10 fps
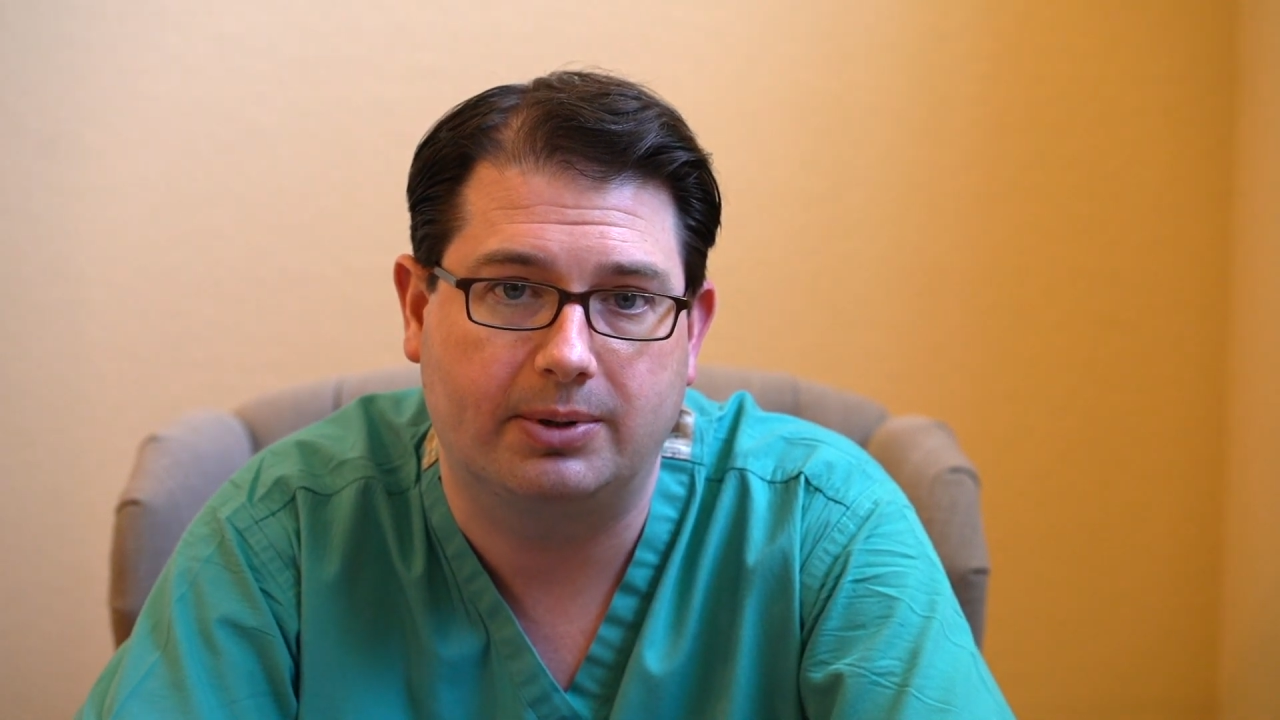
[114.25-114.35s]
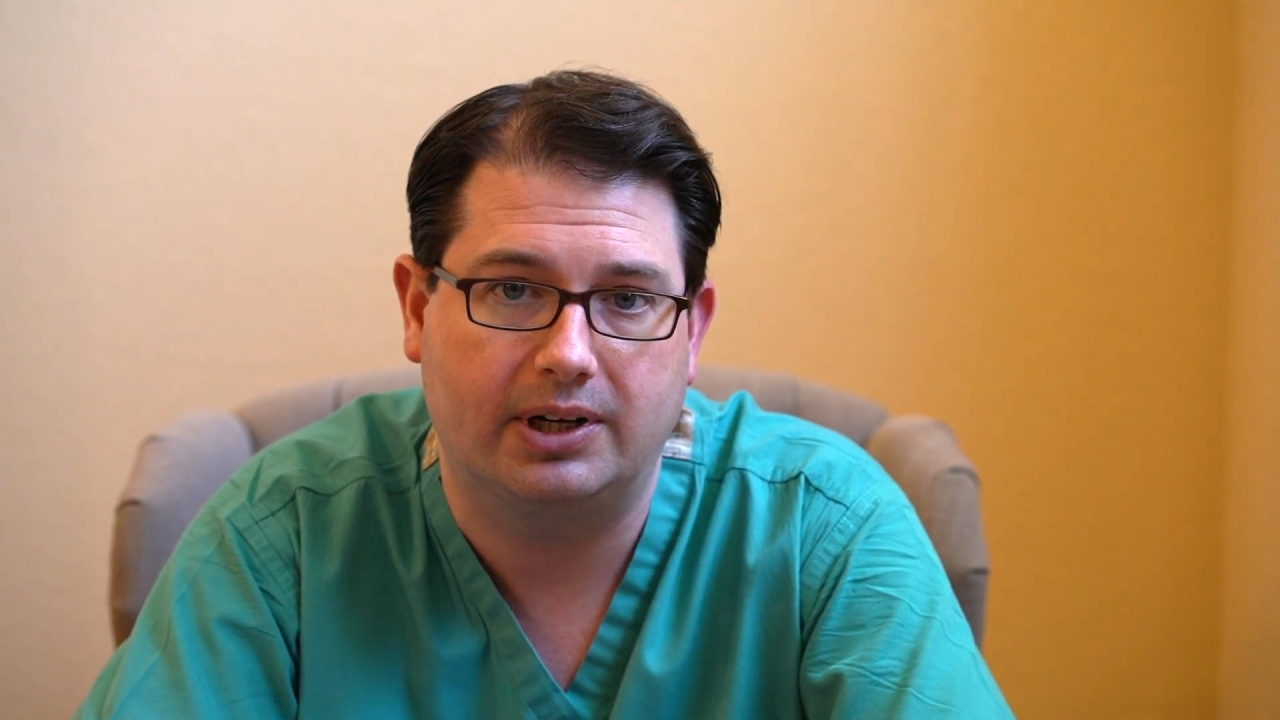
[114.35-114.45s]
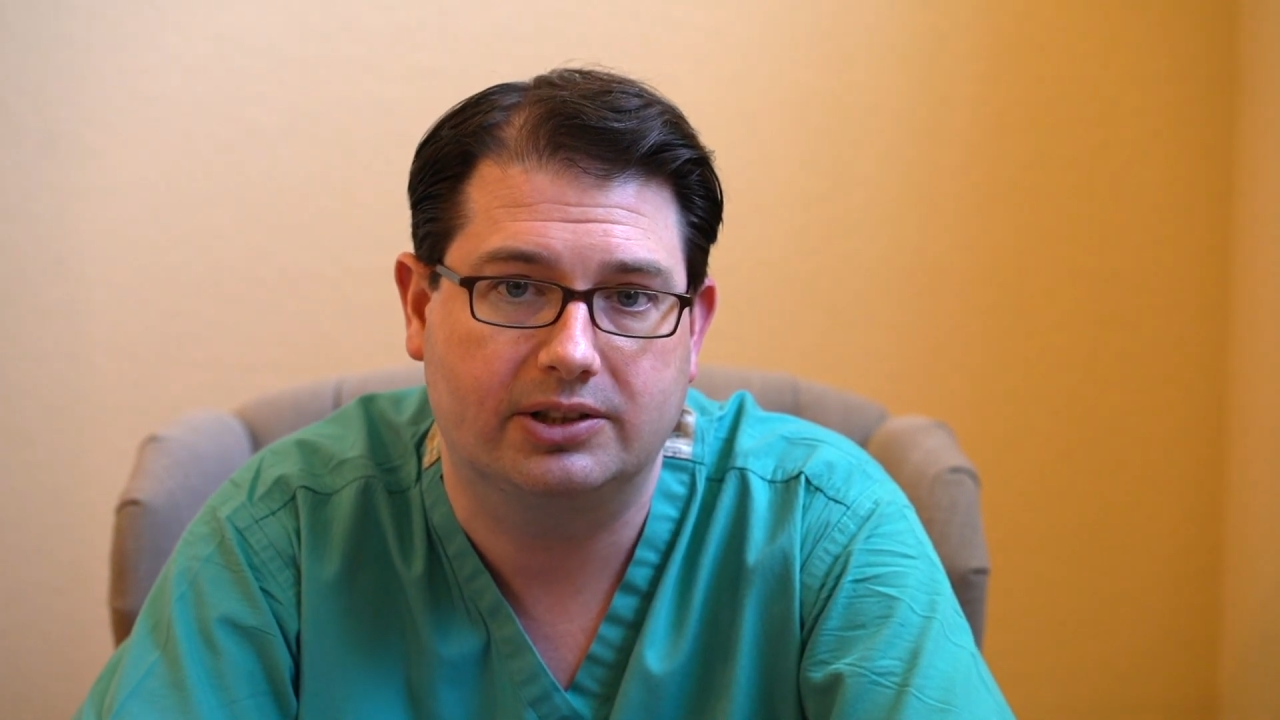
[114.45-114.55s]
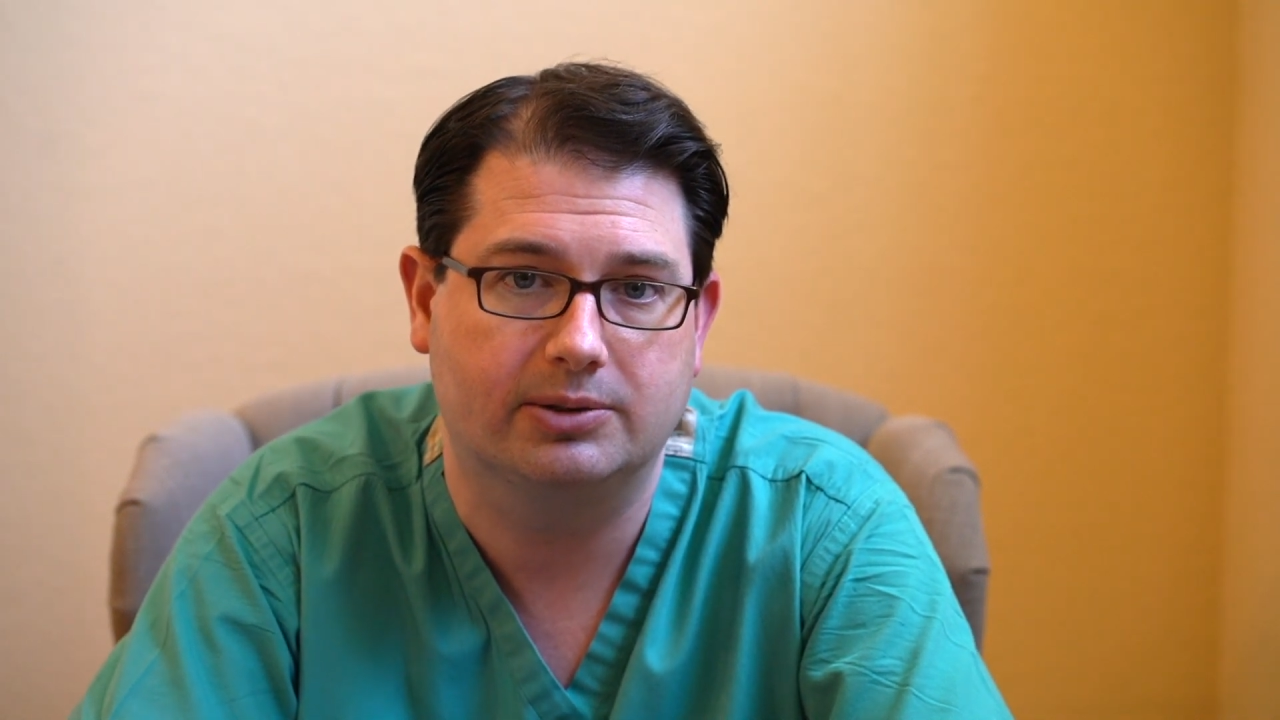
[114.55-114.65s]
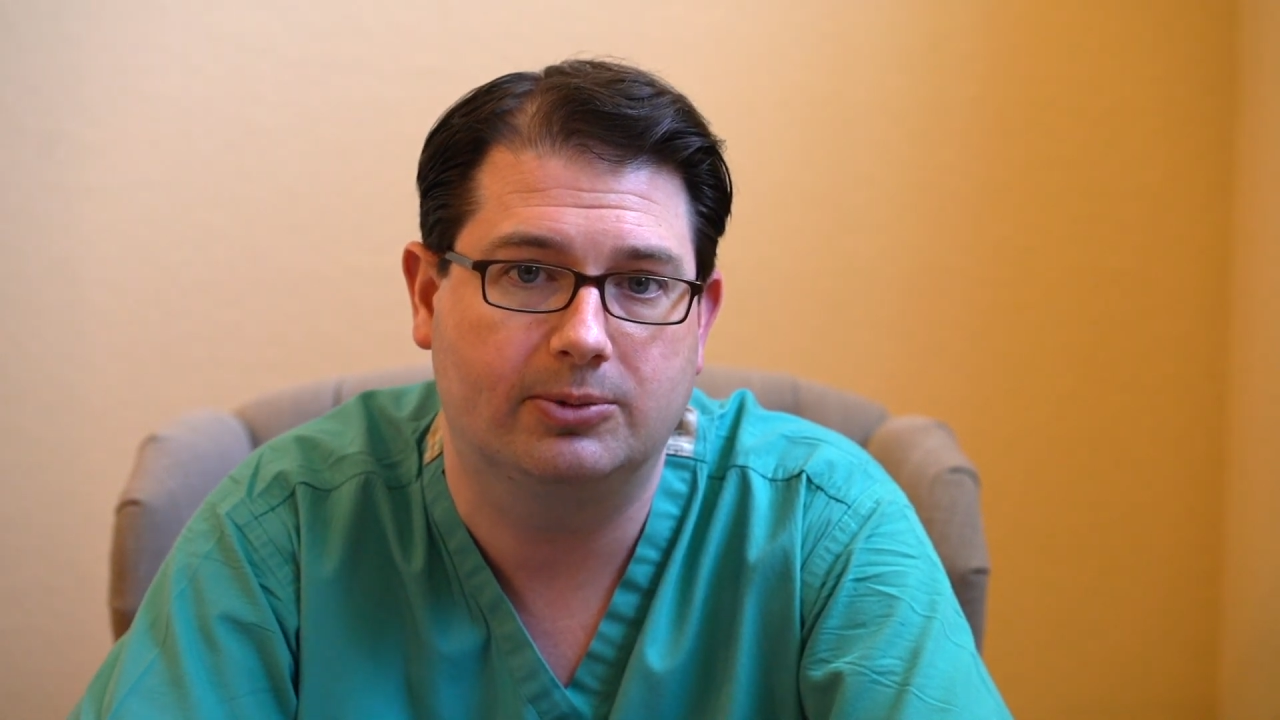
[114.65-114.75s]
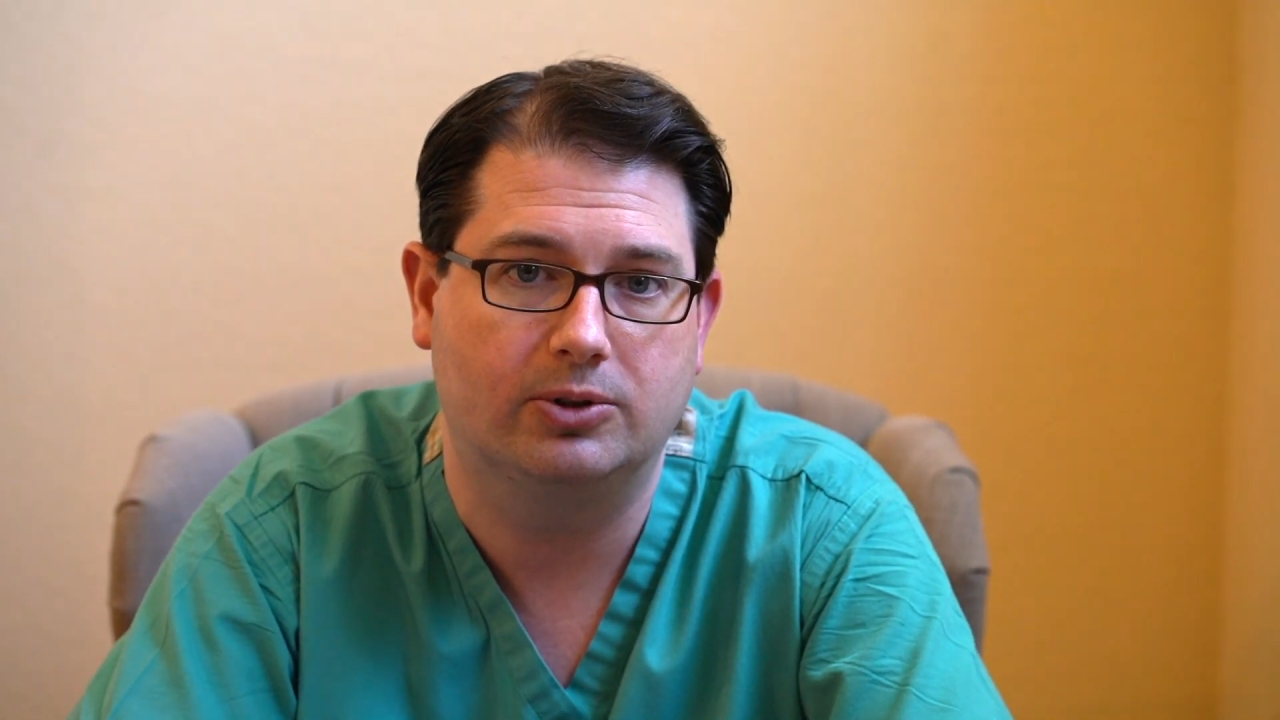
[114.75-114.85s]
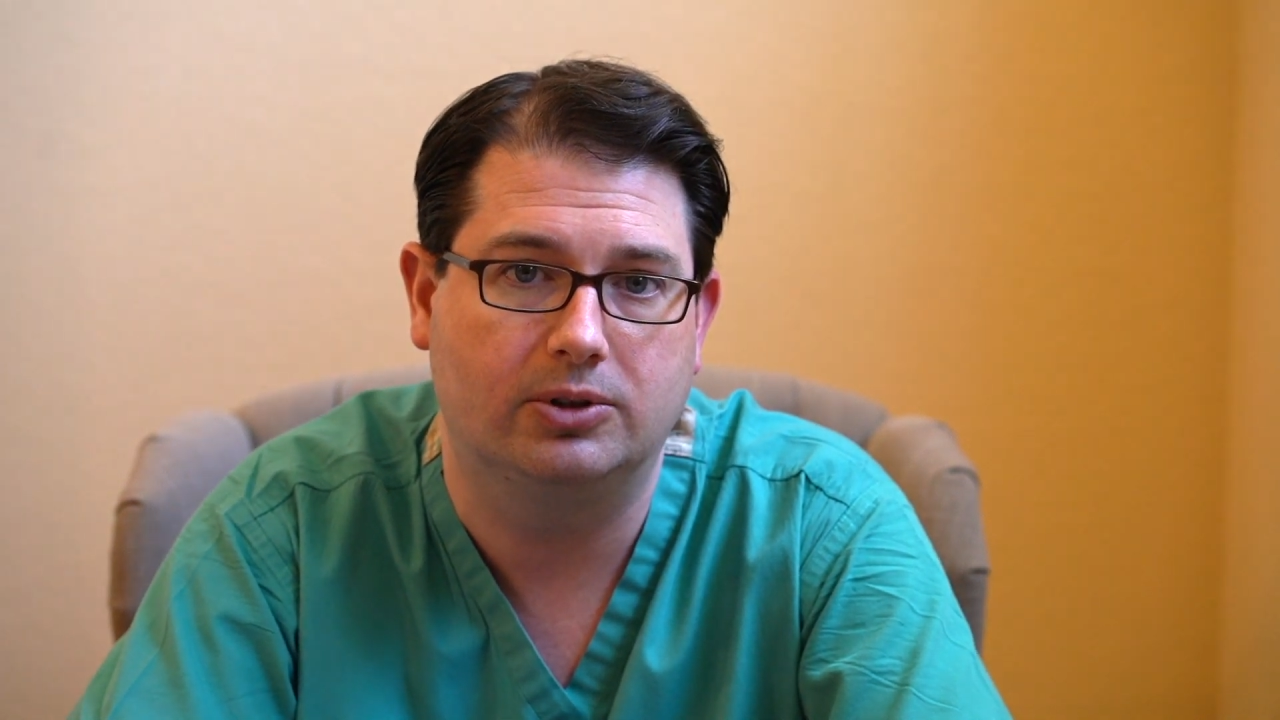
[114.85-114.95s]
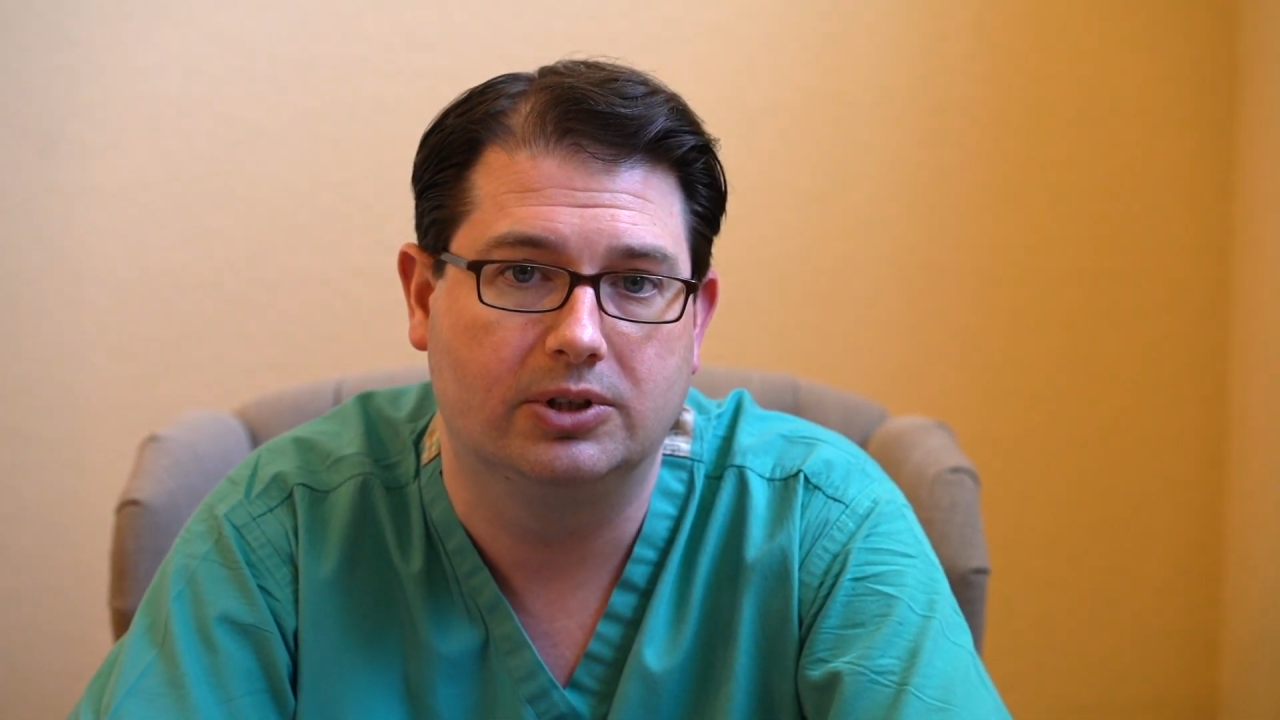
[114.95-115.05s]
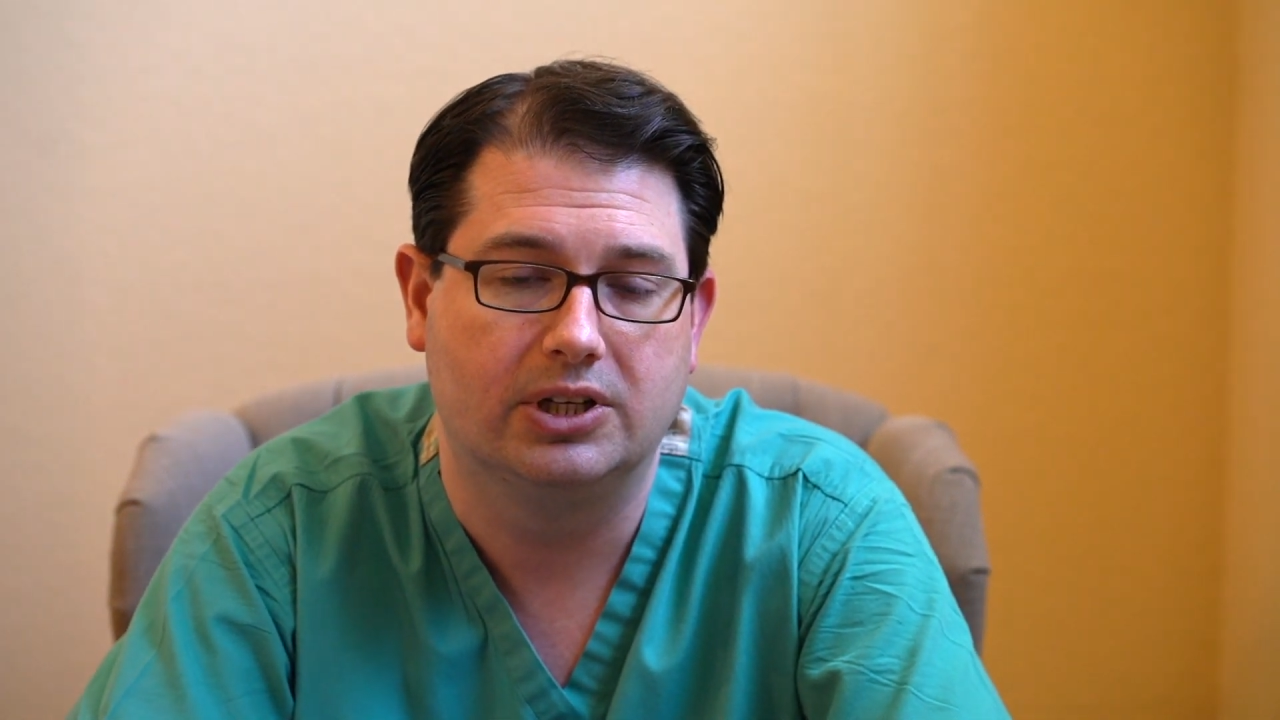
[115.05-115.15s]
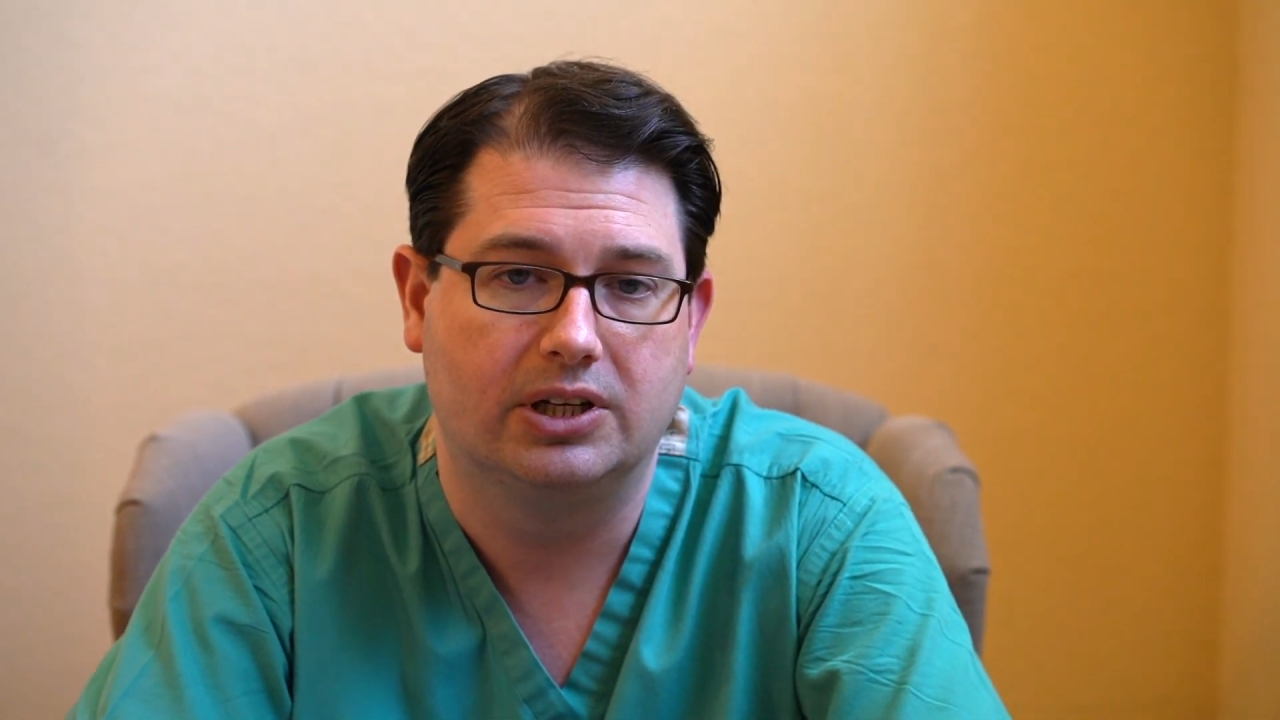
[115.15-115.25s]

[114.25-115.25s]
possible.